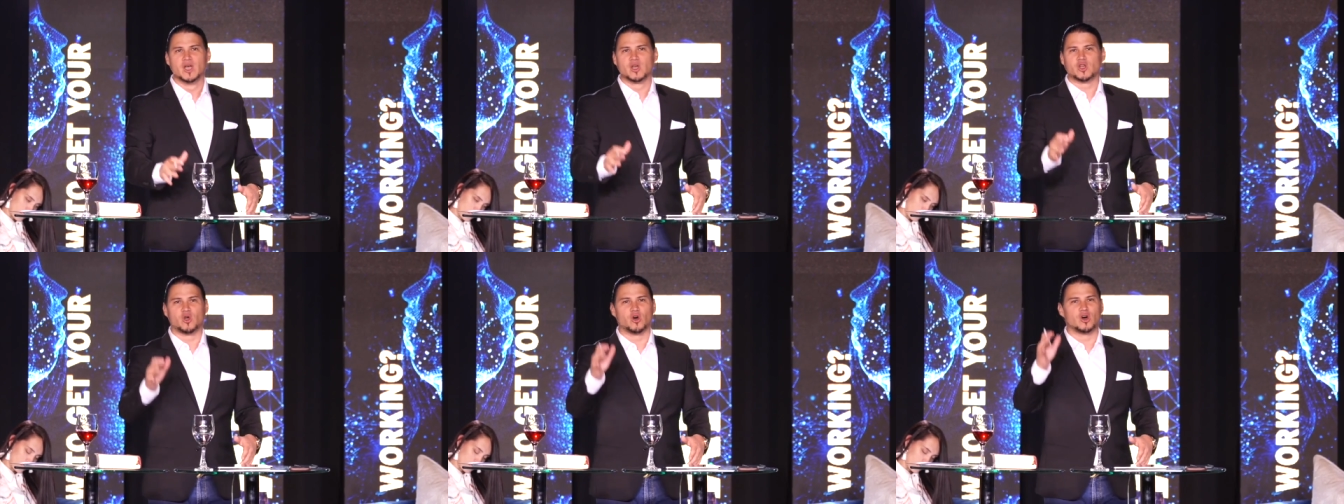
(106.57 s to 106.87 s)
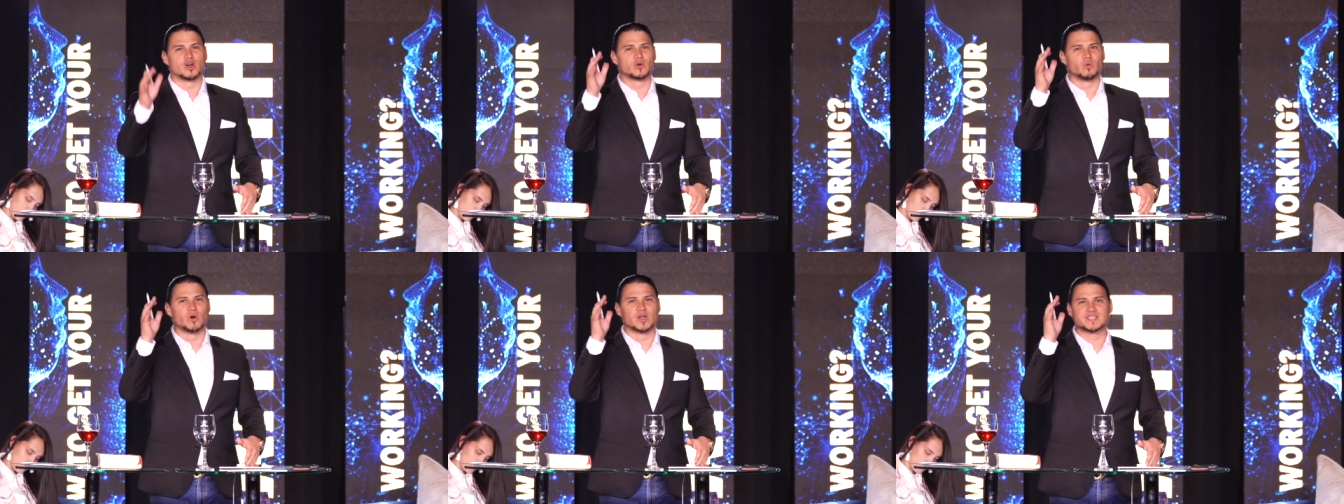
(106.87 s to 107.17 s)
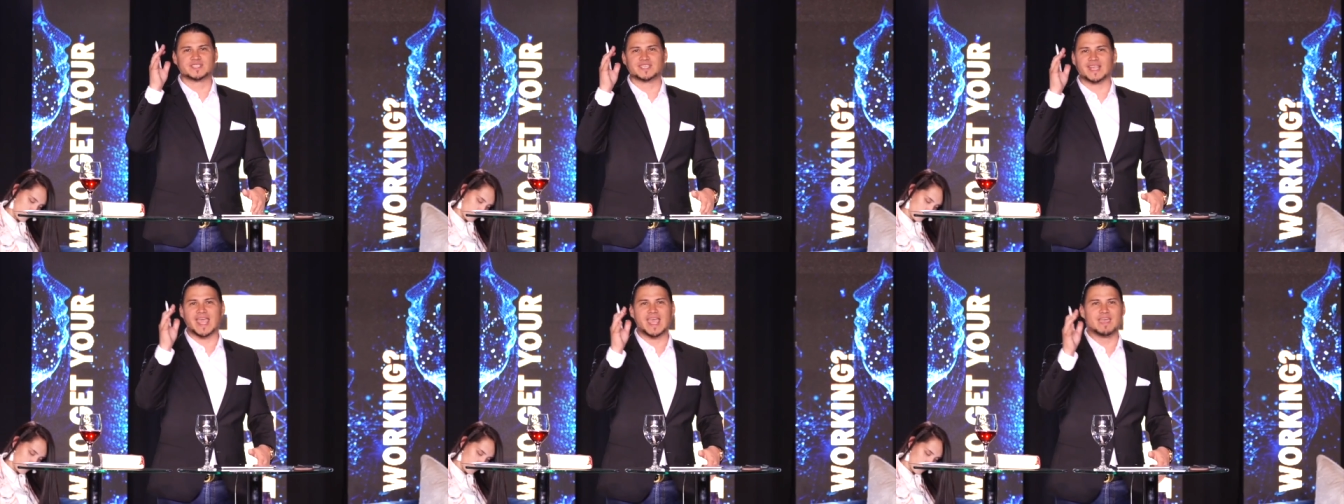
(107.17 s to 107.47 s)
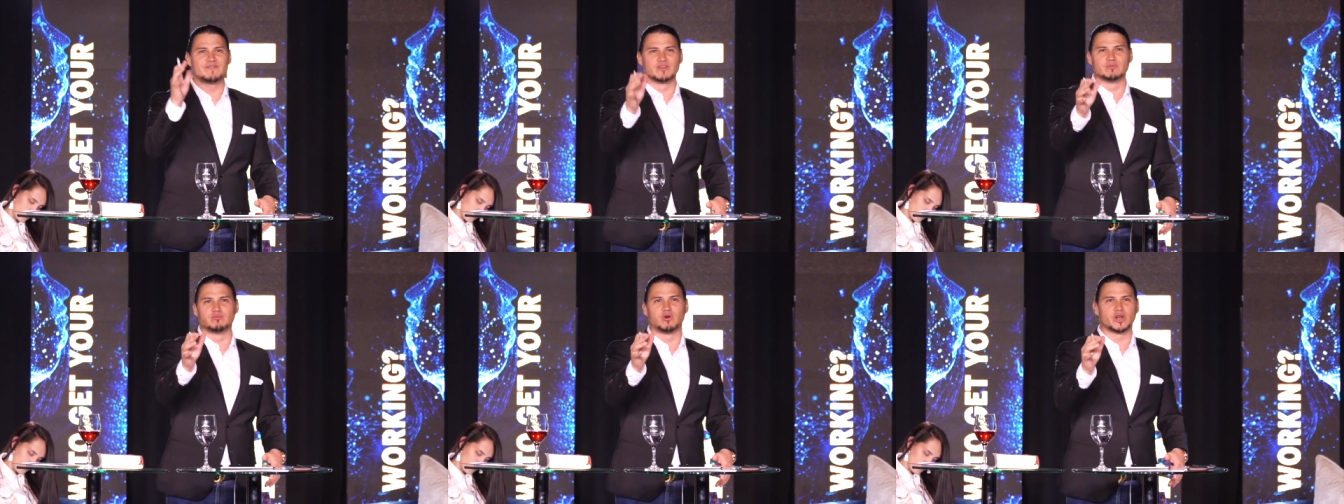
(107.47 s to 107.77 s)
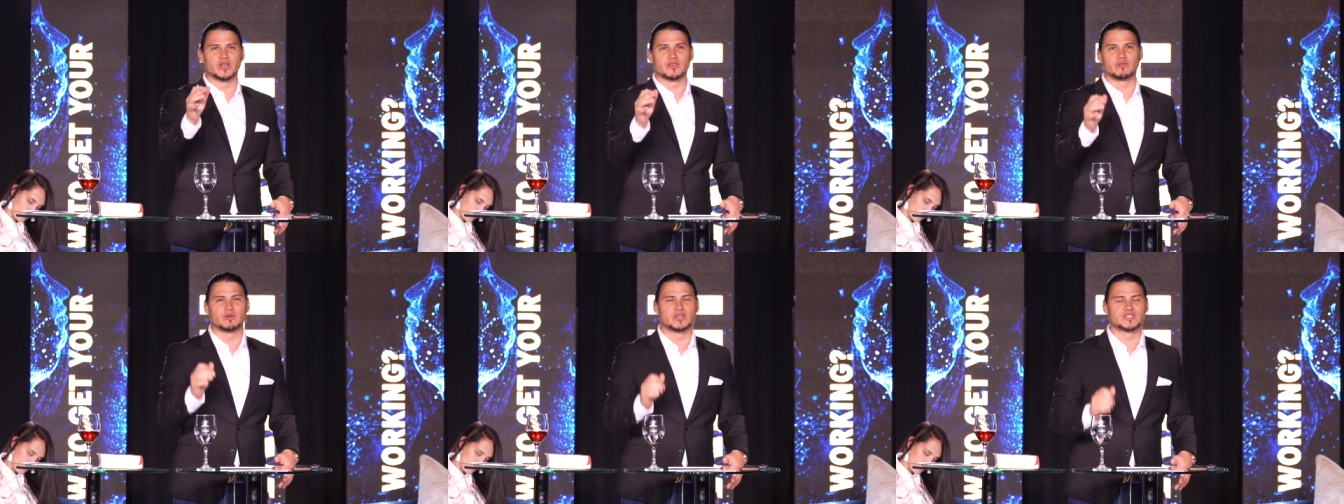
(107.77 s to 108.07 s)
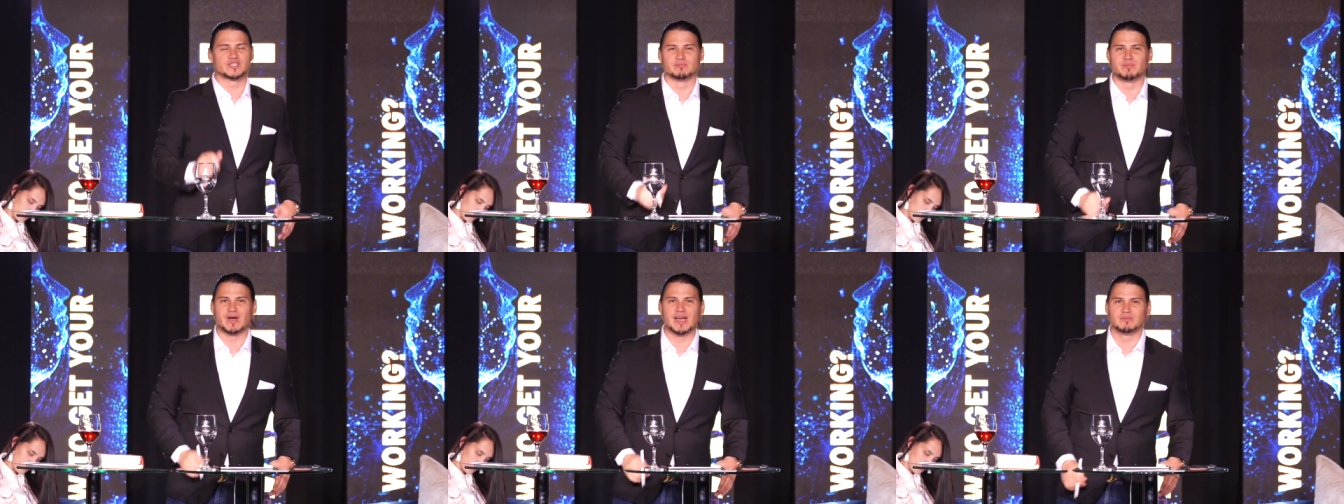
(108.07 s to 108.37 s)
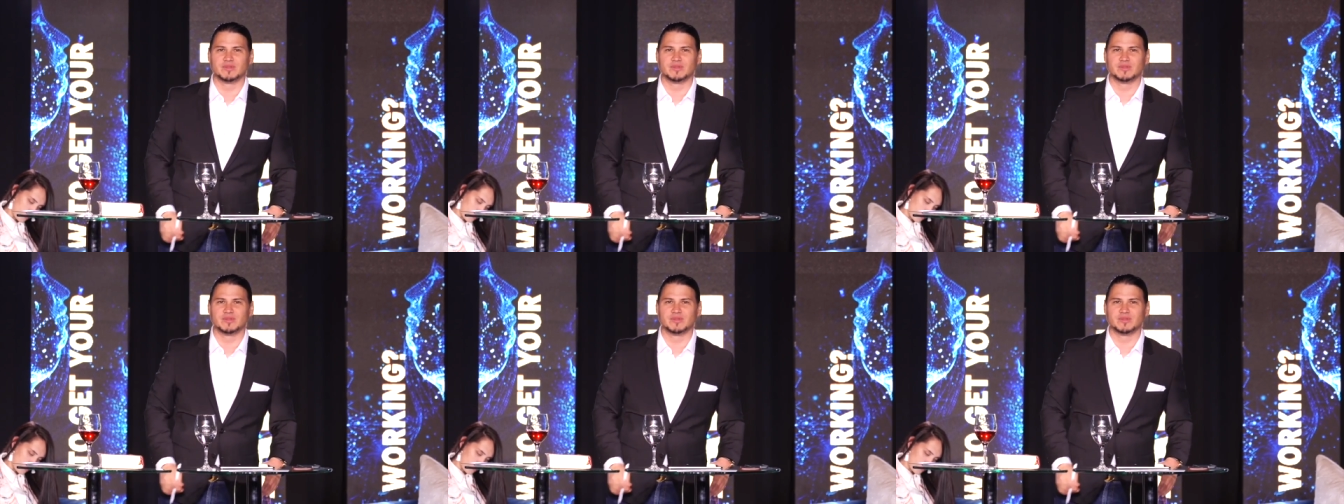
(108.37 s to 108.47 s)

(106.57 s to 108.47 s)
God wants everybody rich. The Bible